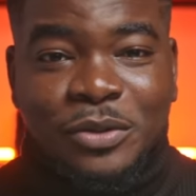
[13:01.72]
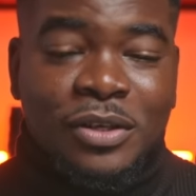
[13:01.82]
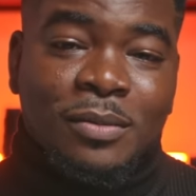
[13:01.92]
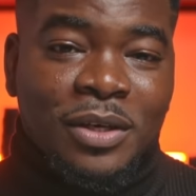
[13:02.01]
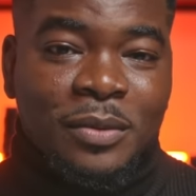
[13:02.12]
we
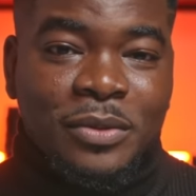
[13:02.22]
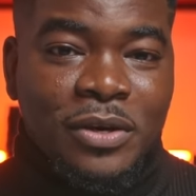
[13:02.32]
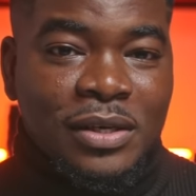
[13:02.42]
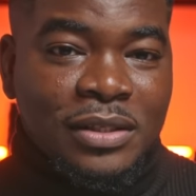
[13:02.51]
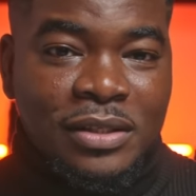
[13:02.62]
talk about
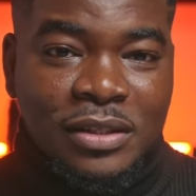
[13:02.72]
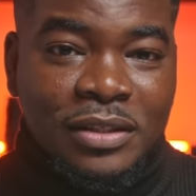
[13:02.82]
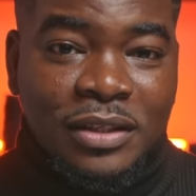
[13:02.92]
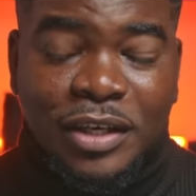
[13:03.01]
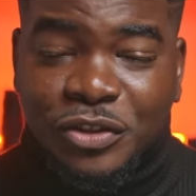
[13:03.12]

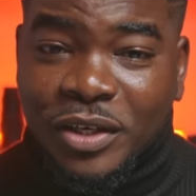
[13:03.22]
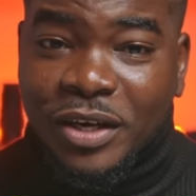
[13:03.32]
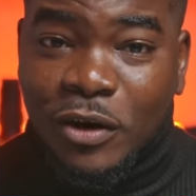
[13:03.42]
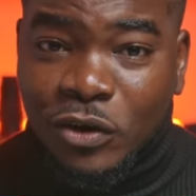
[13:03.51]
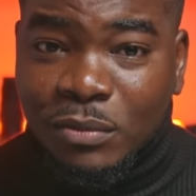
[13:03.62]
cryptocurrency, the Nigerian
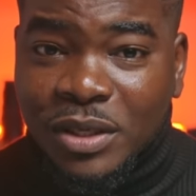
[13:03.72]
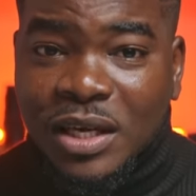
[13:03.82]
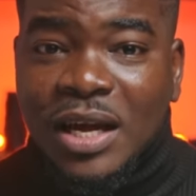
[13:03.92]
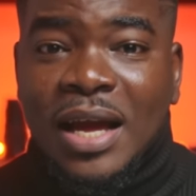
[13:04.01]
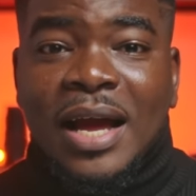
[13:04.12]

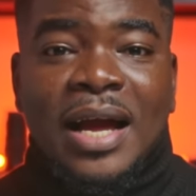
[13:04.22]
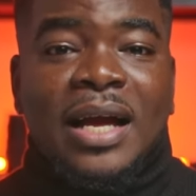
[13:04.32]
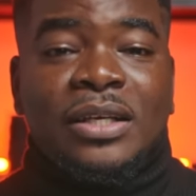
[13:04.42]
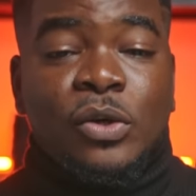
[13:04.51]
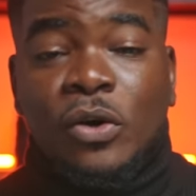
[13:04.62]
economy,
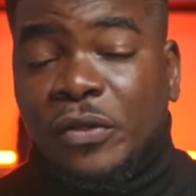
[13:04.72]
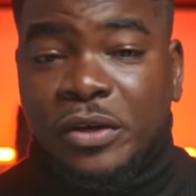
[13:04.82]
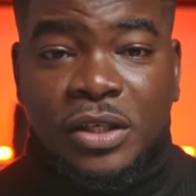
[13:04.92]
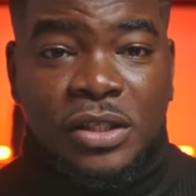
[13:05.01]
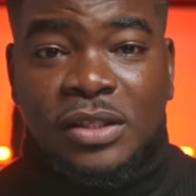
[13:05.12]
and
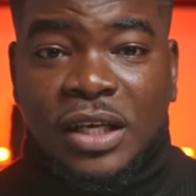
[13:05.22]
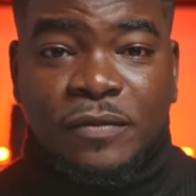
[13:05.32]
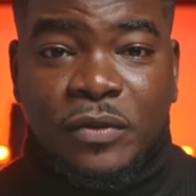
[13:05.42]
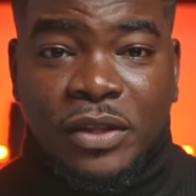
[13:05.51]
other insightful